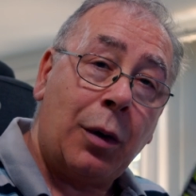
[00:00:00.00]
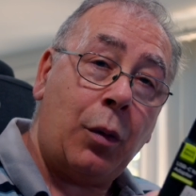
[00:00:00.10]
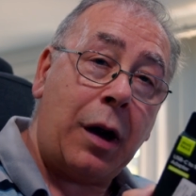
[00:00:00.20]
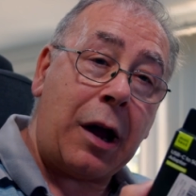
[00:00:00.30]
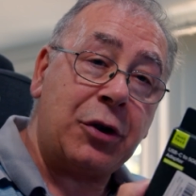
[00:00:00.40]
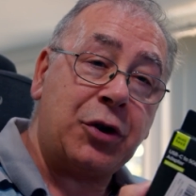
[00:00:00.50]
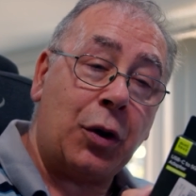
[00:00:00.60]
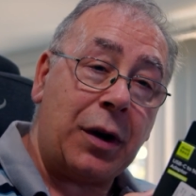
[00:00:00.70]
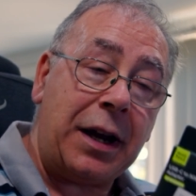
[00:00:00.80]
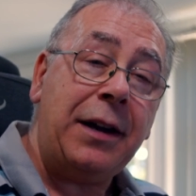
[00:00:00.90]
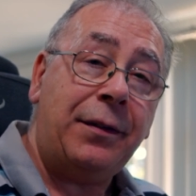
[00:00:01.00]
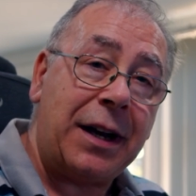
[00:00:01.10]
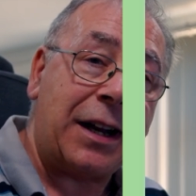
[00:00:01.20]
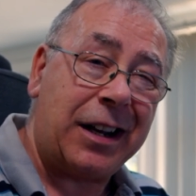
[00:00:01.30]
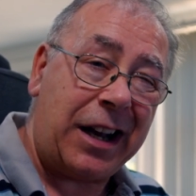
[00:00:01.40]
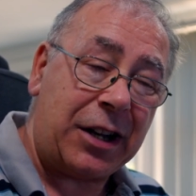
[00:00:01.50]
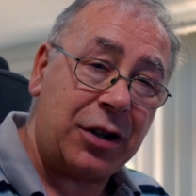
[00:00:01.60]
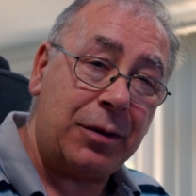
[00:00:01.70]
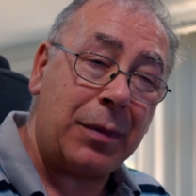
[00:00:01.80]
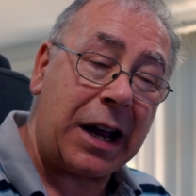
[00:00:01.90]
whereas your Ethernet
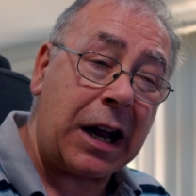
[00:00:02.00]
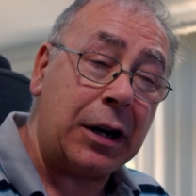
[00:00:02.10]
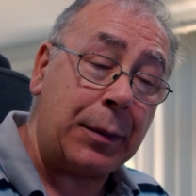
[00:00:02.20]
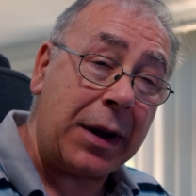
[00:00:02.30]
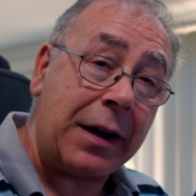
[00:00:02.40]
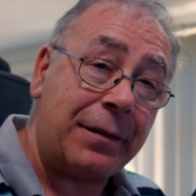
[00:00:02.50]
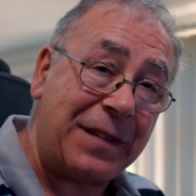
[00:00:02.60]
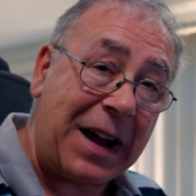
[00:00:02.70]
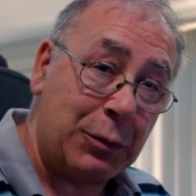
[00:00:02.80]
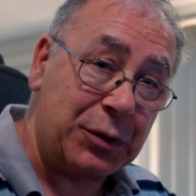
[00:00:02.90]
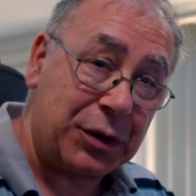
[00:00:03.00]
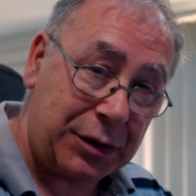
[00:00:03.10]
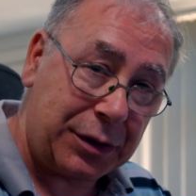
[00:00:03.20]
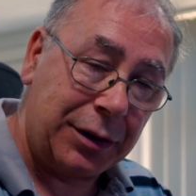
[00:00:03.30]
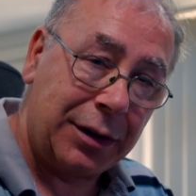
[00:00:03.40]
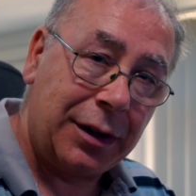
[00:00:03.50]
connection may only be 1,000,